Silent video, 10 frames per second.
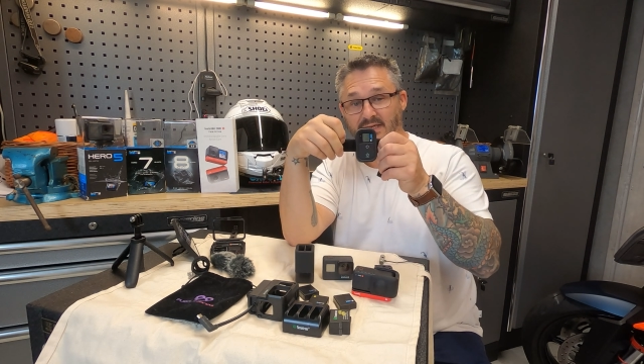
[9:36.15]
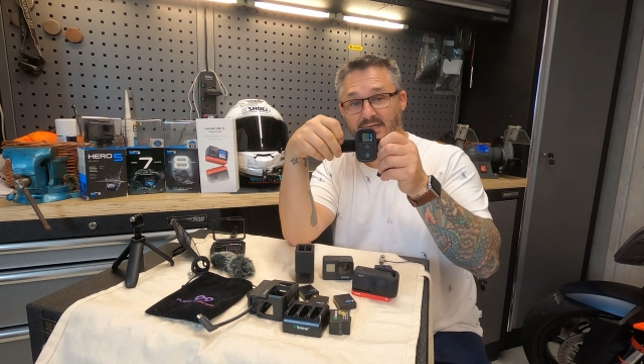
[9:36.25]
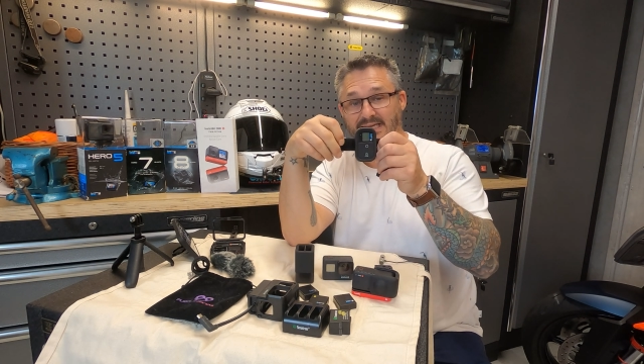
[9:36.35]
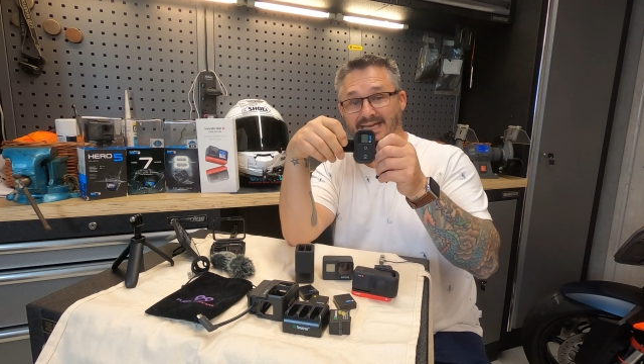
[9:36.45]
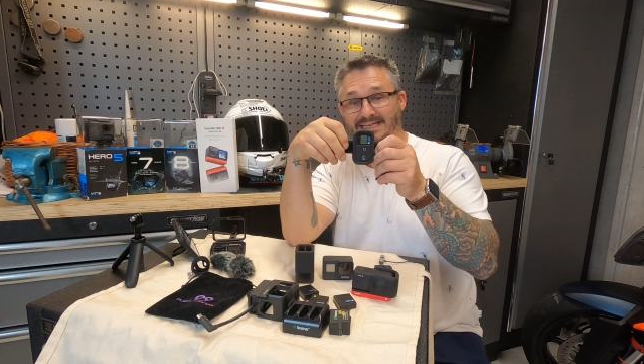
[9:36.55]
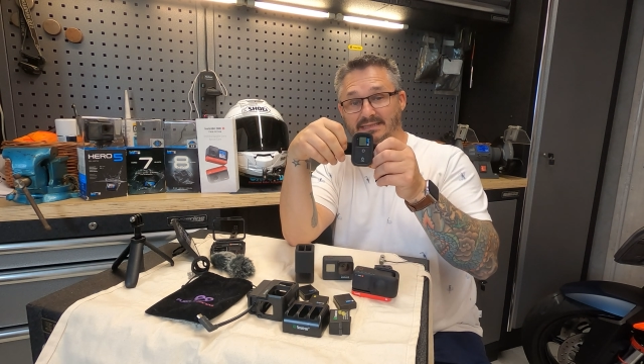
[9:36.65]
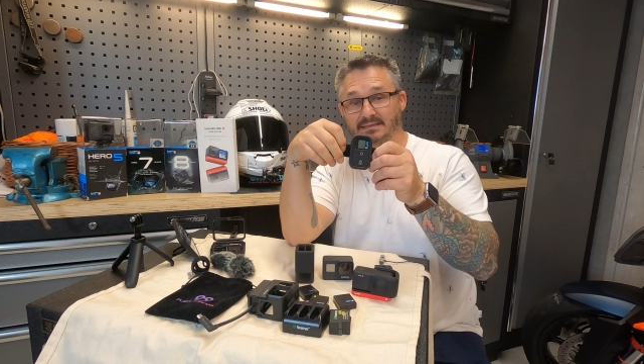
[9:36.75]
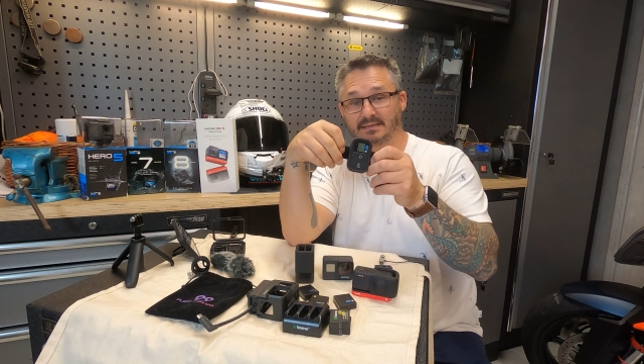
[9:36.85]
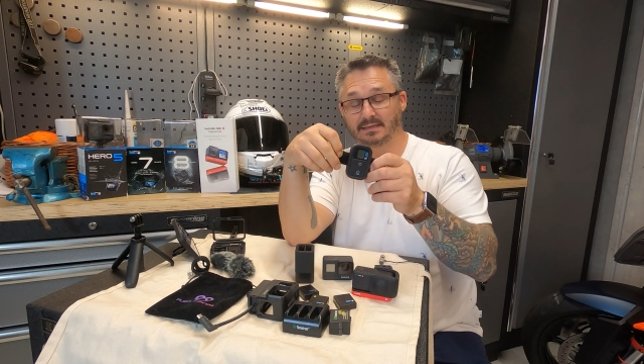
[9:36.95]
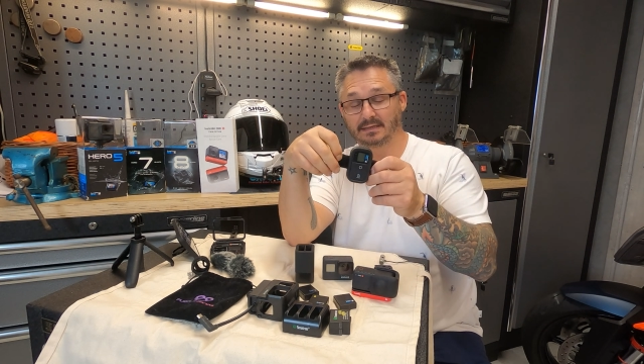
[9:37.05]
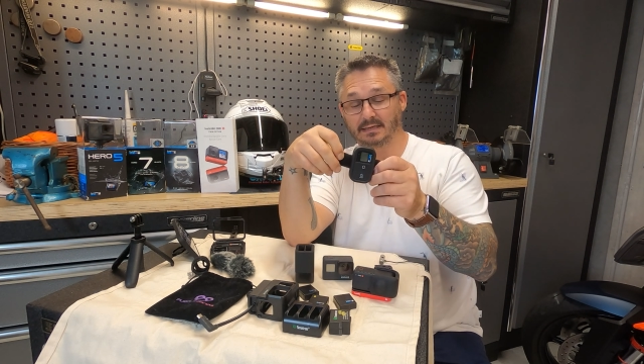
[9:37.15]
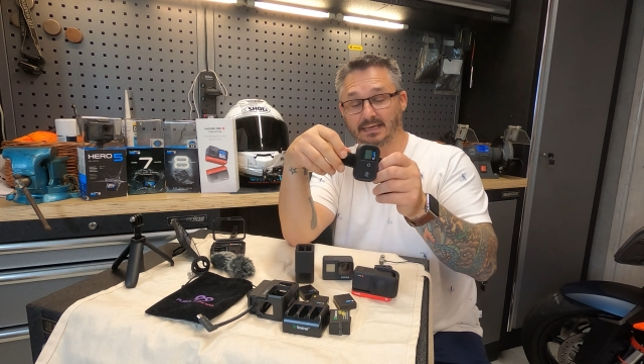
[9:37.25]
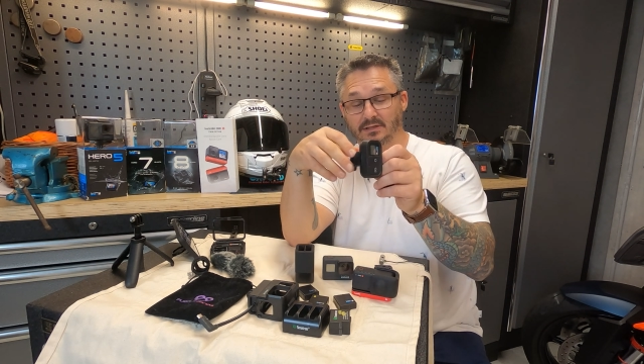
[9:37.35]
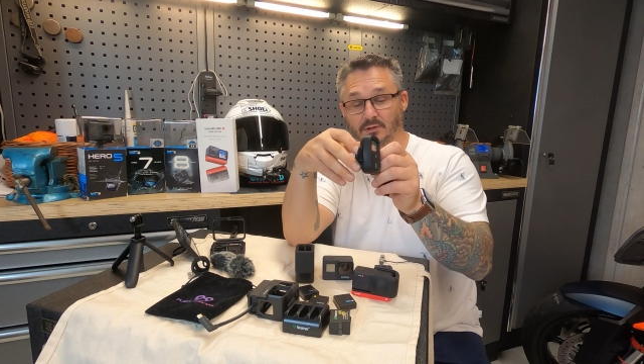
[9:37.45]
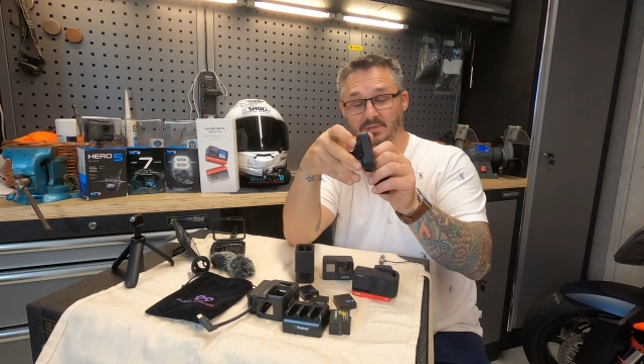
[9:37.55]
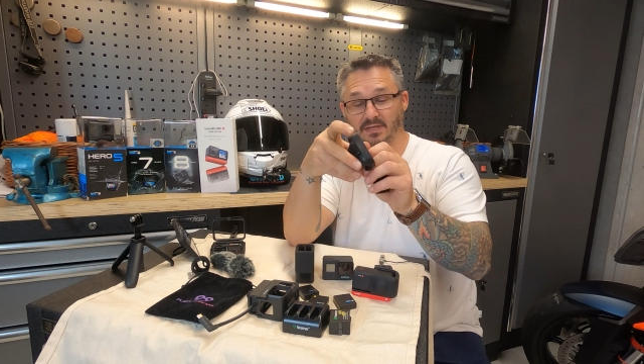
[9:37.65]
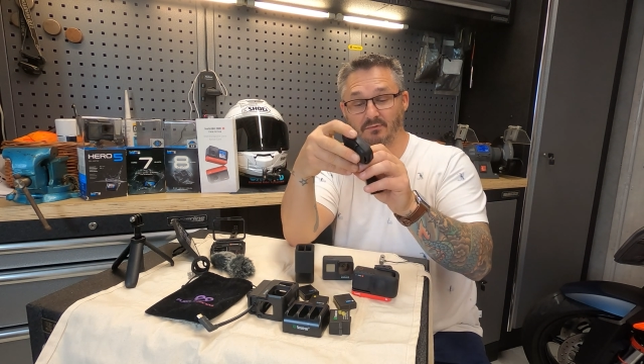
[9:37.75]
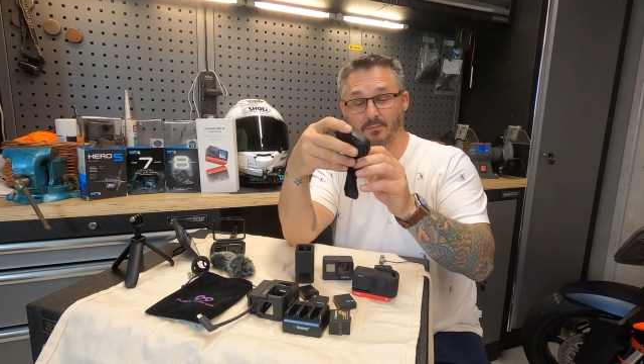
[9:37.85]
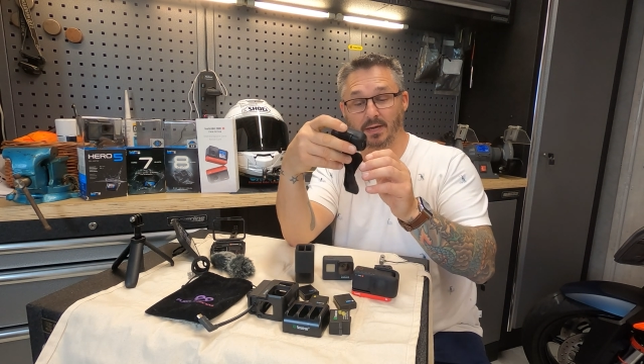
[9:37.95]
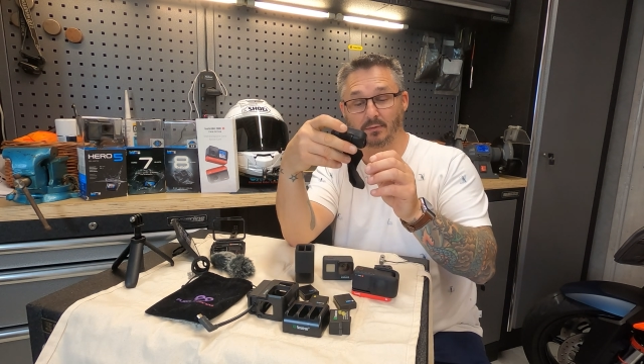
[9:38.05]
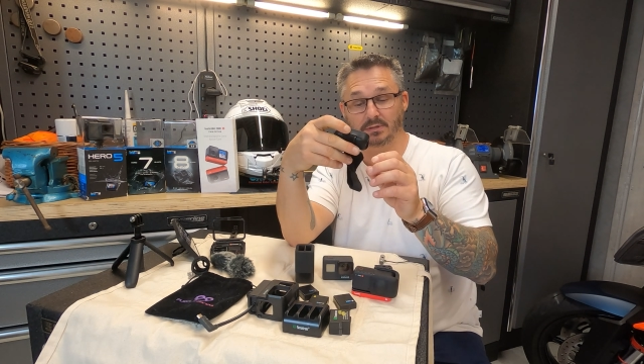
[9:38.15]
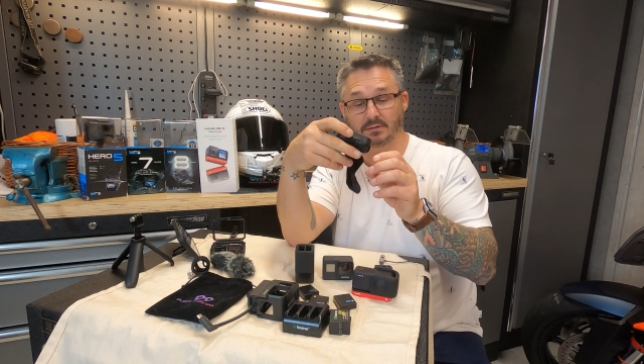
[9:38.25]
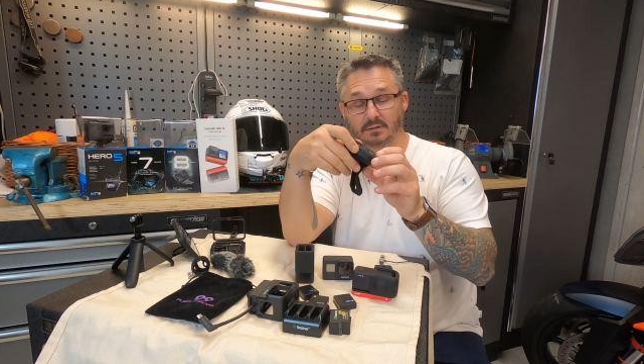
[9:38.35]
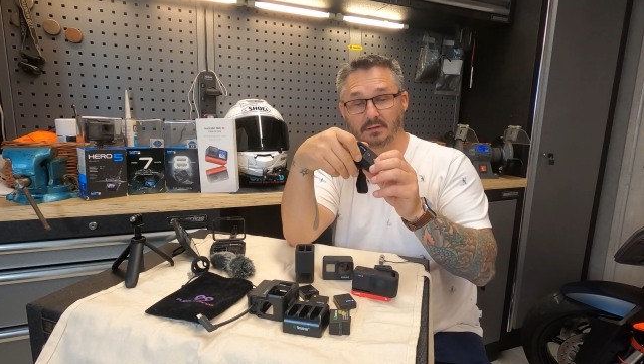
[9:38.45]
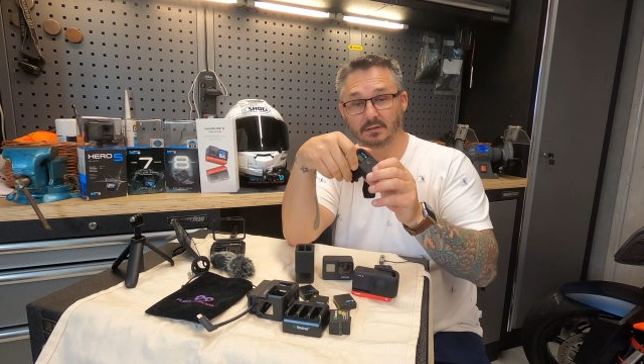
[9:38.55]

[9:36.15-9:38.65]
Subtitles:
and the 8 linked up to the remote.